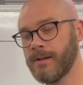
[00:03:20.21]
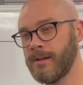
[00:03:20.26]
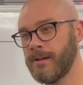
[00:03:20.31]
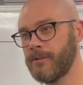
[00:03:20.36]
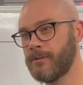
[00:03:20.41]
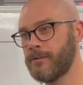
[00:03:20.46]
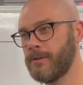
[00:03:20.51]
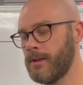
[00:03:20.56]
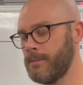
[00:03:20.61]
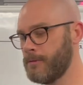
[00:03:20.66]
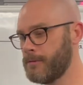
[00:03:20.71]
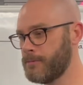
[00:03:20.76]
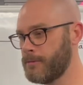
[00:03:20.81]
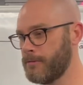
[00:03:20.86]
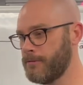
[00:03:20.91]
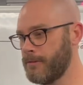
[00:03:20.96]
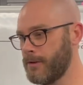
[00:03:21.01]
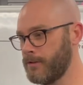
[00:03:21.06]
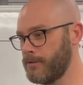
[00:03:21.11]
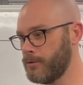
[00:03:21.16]
His name is
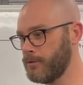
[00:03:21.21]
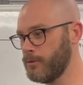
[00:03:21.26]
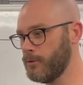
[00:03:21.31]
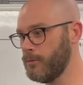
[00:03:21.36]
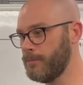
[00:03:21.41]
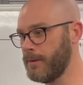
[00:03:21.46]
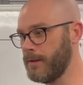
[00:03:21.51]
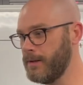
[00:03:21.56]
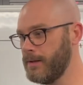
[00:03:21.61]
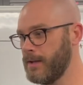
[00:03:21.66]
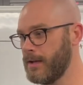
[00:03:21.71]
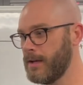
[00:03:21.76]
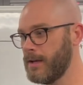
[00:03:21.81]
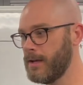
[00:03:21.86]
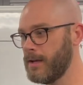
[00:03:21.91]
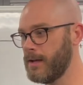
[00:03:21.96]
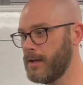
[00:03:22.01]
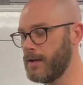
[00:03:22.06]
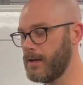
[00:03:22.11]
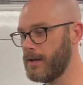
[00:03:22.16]
Professor Lupin,
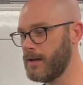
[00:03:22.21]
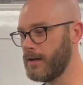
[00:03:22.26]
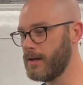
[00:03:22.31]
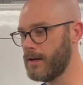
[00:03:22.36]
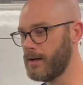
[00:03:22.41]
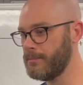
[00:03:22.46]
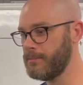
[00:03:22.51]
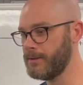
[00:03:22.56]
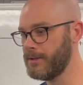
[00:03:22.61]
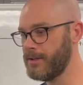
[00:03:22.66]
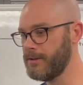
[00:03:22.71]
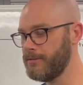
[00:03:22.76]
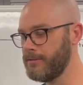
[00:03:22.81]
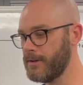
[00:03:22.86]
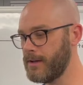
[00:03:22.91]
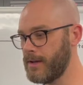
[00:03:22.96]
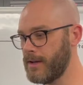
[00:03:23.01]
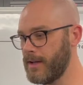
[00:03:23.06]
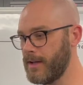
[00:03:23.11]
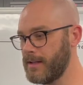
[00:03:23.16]
I believe.
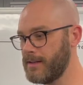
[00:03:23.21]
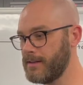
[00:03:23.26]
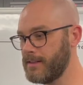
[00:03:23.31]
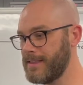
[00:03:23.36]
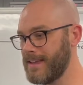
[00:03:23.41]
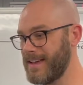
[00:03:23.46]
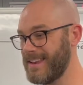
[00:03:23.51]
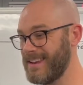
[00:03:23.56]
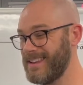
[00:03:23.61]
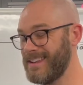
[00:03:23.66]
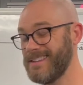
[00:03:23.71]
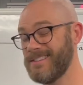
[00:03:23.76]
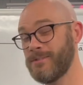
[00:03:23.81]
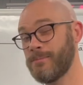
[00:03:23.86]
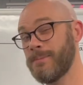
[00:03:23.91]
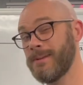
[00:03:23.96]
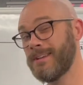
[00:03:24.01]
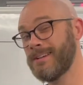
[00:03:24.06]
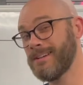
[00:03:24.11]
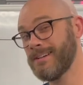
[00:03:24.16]
And that is
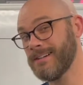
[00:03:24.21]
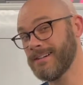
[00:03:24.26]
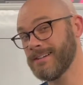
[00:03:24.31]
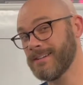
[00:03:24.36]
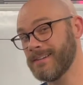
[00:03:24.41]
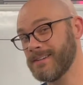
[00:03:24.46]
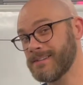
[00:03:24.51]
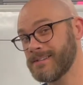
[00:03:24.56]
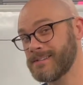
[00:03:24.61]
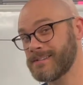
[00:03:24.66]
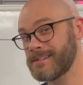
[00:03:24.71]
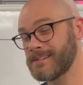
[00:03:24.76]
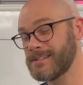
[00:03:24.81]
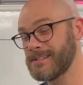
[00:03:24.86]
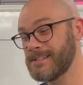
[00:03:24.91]
because,